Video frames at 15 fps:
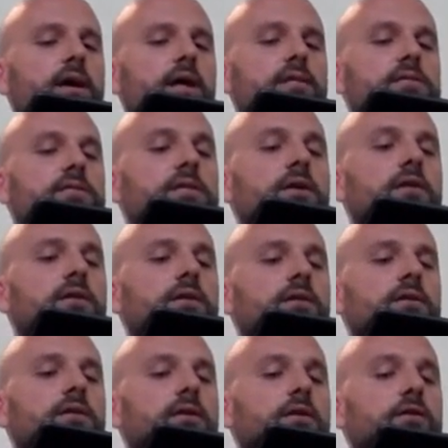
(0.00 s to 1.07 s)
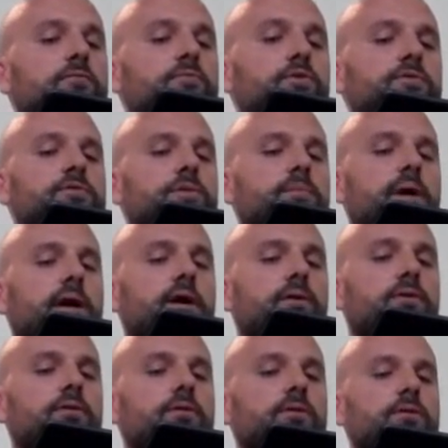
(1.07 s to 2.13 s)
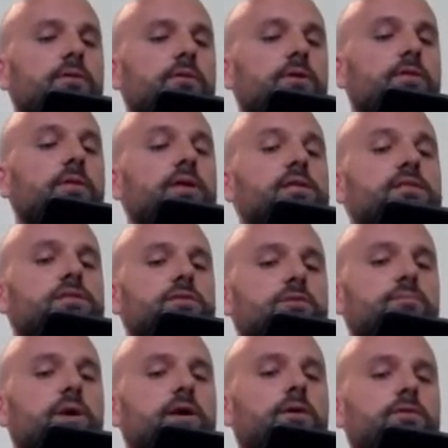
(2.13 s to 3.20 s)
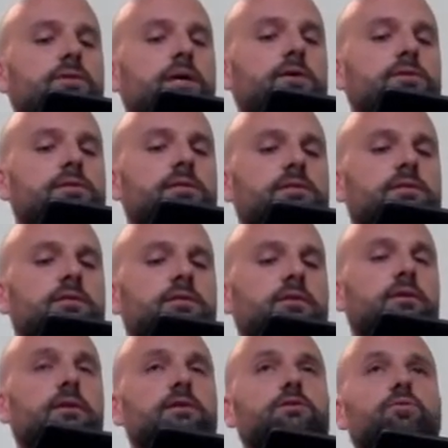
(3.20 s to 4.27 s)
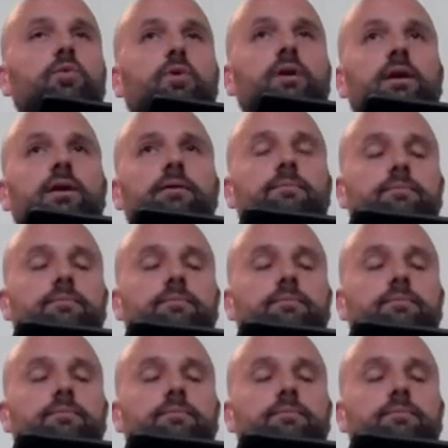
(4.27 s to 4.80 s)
and still it'll move somehow. This, Margot tells us, is a warning.